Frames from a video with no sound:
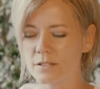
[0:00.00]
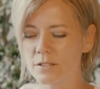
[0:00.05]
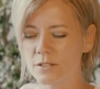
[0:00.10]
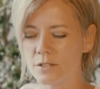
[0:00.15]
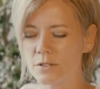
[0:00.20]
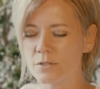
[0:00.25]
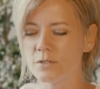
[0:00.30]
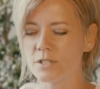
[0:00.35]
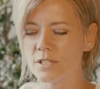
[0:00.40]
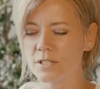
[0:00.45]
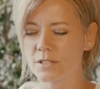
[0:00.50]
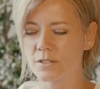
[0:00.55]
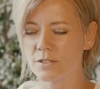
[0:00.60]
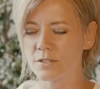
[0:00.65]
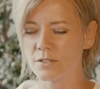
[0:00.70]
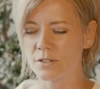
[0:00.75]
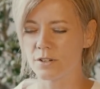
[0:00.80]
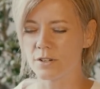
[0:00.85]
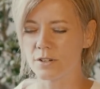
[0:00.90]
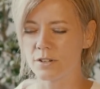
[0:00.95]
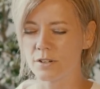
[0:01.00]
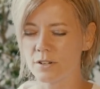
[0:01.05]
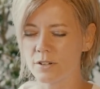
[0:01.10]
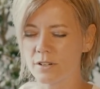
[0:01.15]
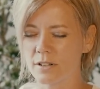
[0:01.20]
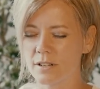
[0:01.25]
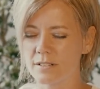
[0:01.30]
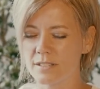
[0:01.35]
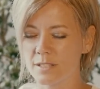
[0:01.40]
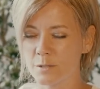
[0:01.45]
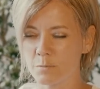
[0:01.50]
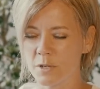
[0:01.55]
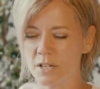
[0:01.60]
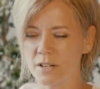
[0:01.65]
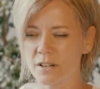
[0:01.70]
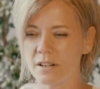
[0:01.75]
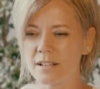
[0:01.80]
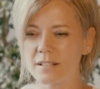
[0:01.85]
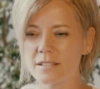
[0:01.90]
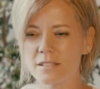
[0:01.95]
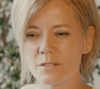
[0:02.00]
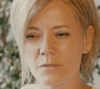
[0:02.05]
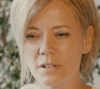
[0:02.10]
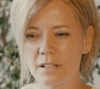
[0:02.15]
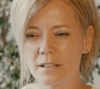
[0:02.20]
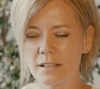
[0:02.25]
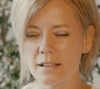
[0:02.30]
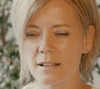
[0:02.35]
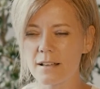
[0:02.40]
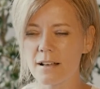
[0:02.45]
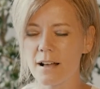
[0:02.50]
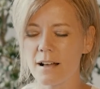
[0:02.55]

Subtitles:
to discern spirits, really,